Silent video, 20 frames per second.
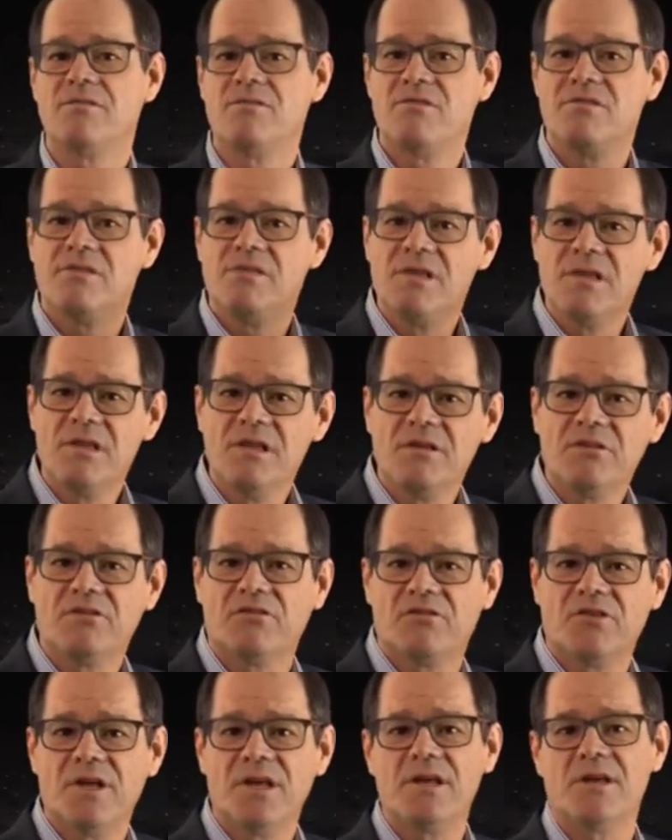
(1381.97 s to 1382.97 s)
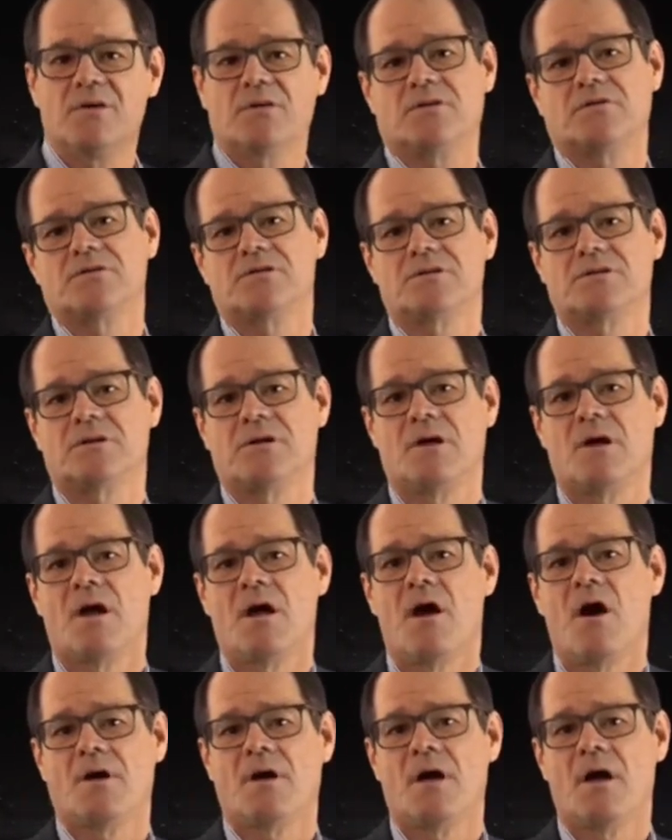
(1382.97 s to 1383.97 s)
in these videos.
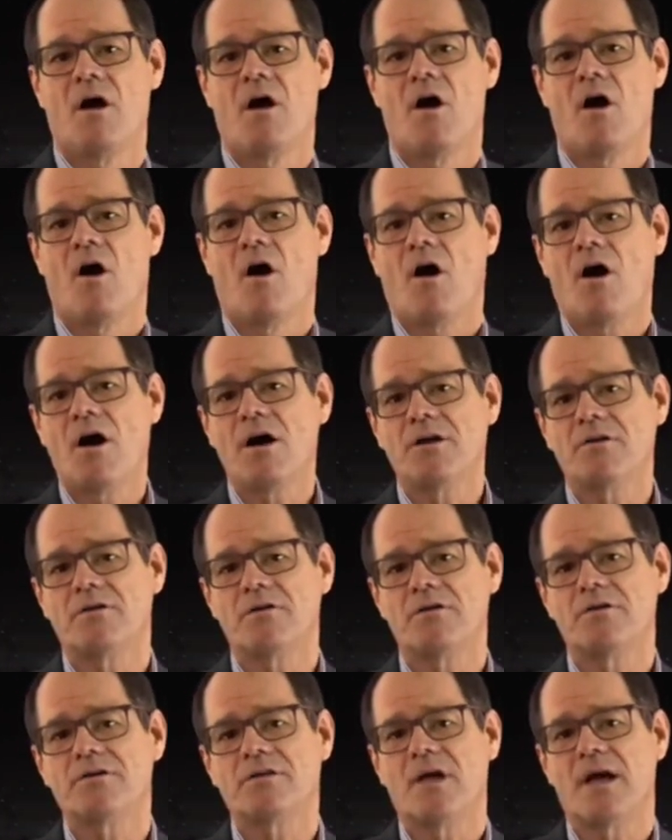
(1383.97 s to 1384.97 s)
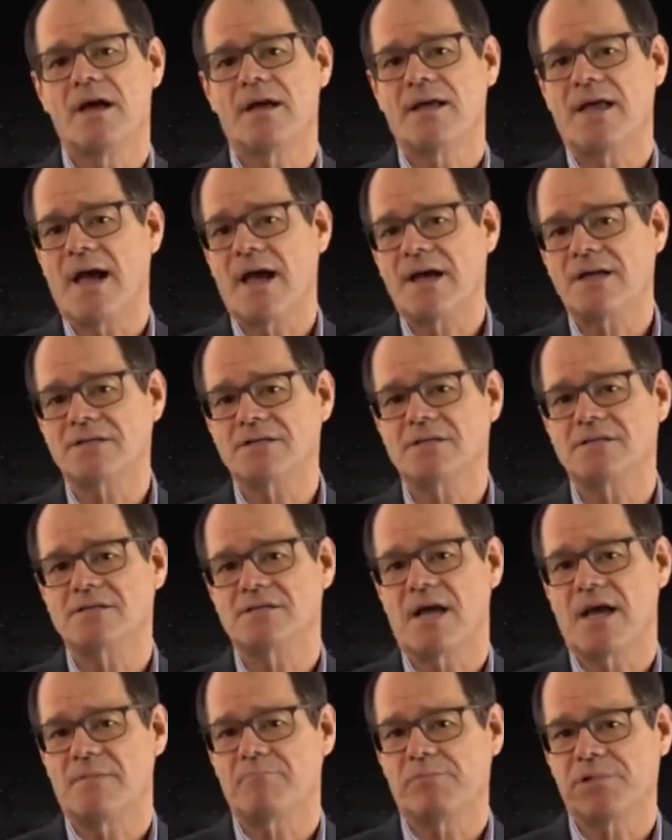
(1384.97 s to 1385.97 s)
On Earth,
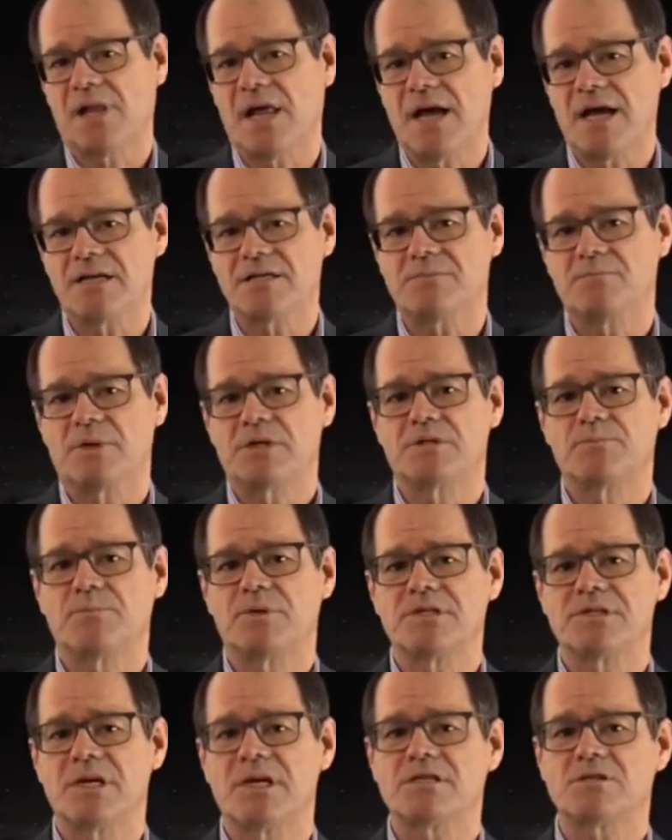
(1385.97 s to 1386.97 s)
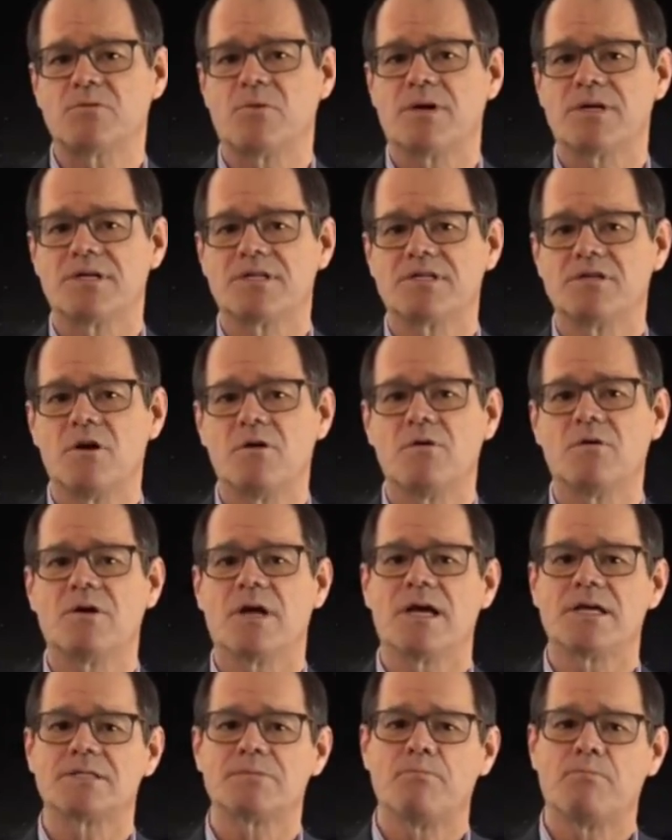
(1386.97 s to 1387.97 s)
gases and plasmas possess what is
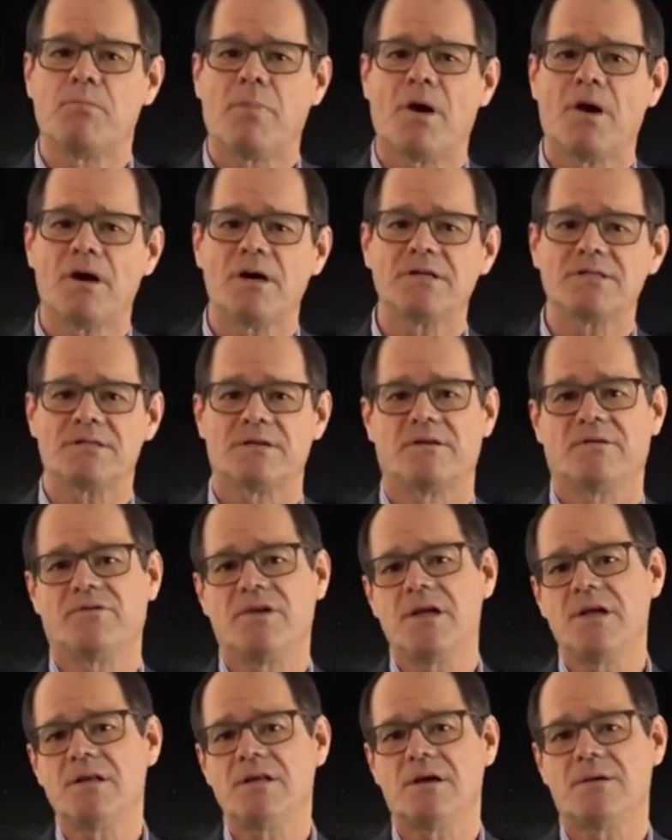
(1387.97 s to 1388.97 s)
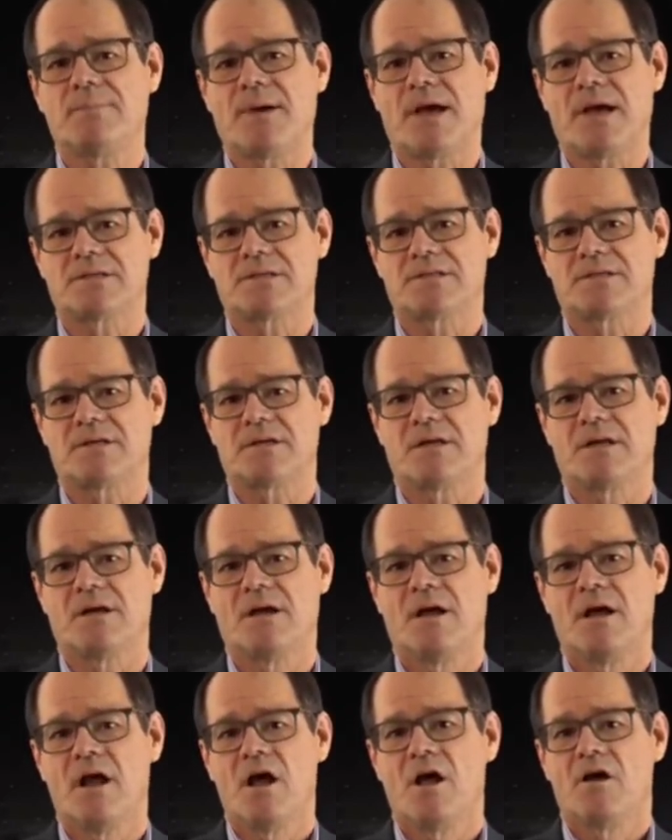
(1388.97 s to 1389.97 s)
known as positive heat capacity.
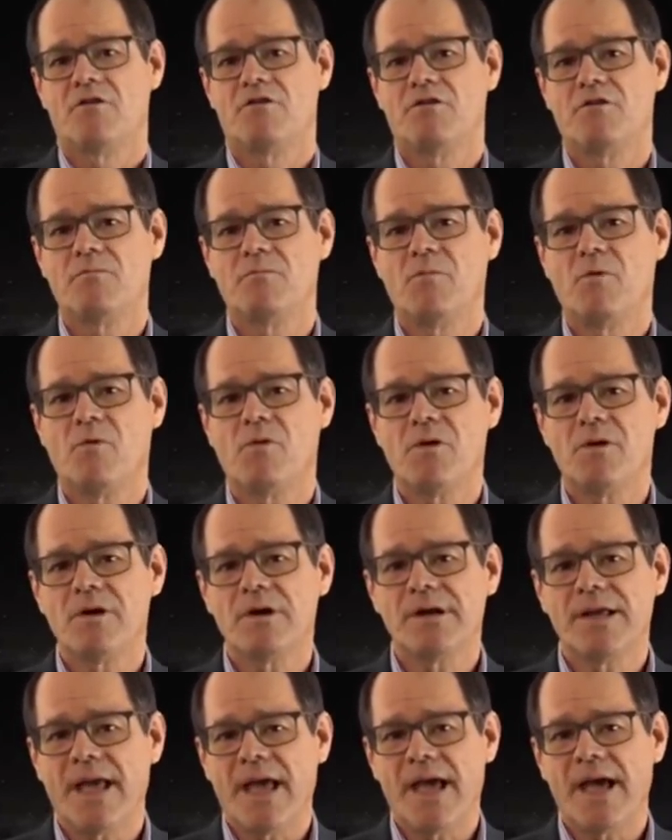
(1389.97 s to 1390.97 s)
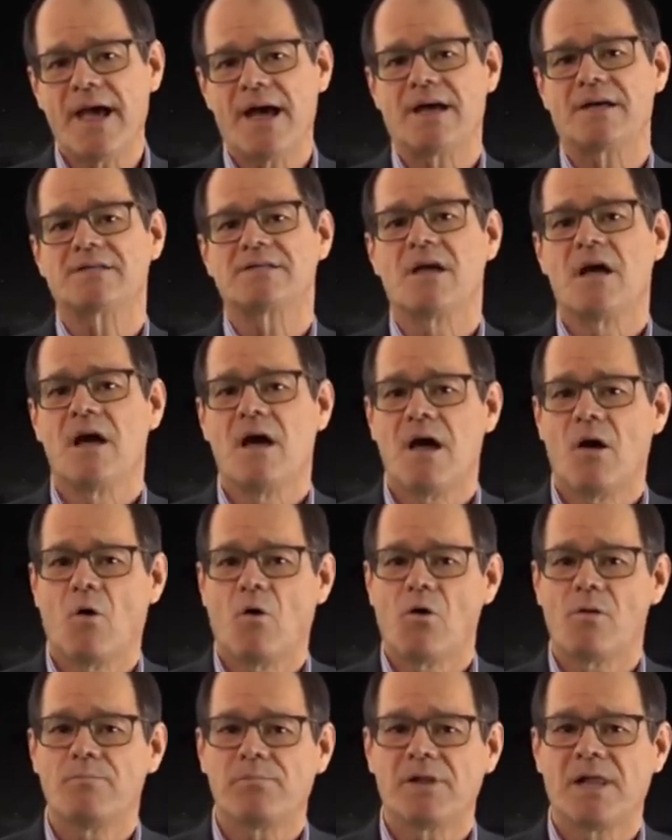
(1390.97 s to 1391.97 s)
The more gas
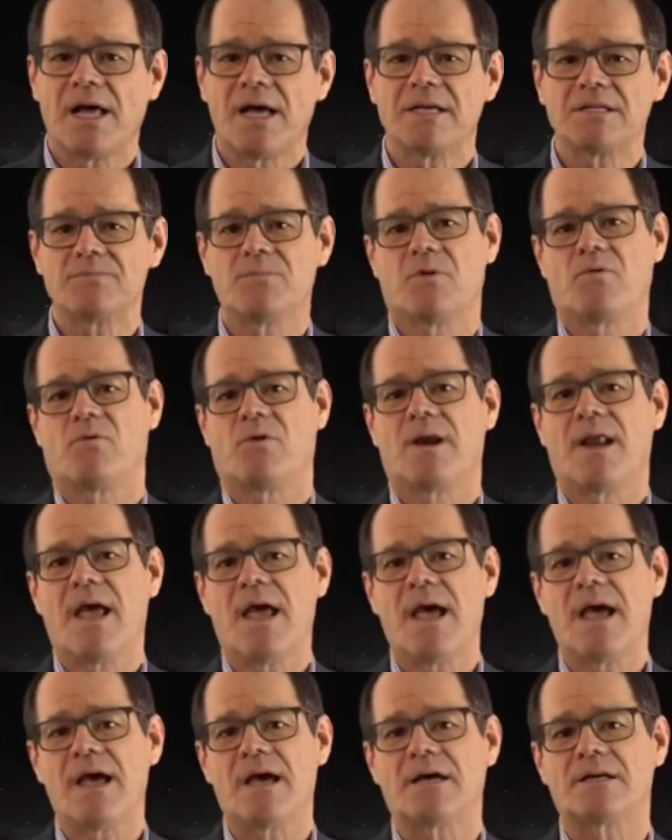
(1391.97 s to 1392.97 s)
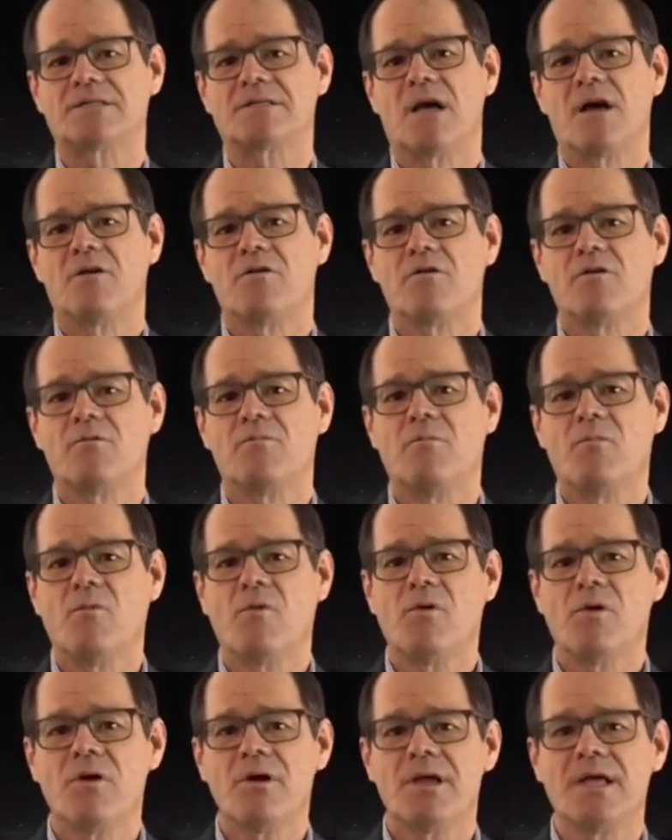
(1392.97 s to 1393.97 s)
or plasma one has, the
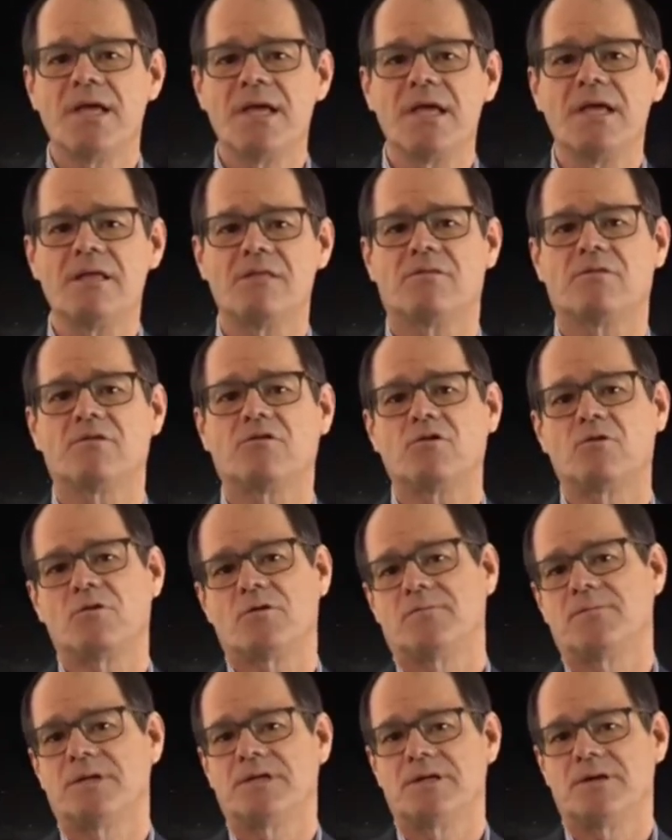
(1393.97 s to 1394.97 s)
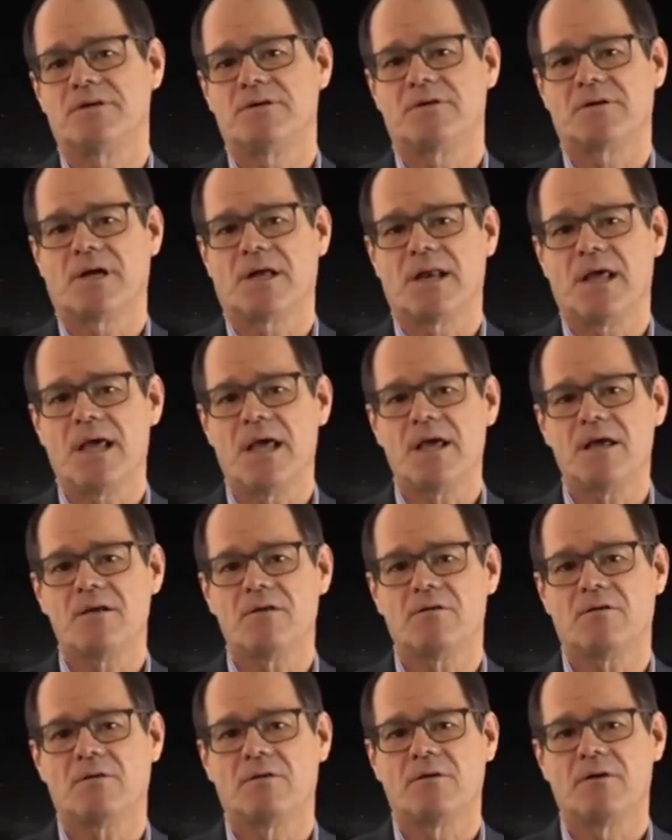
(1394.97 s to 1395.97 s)
more heat the total material can
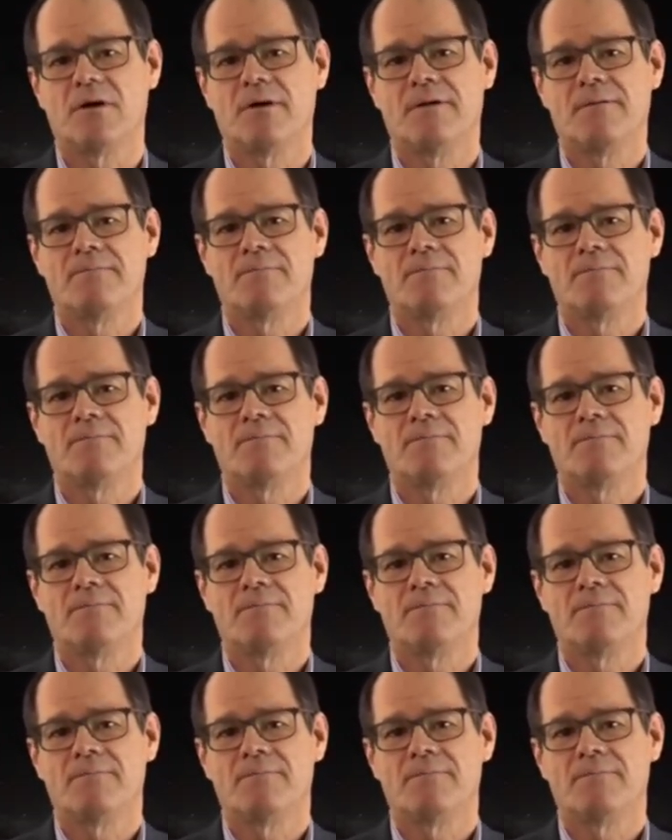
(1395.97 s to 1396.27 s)
handle.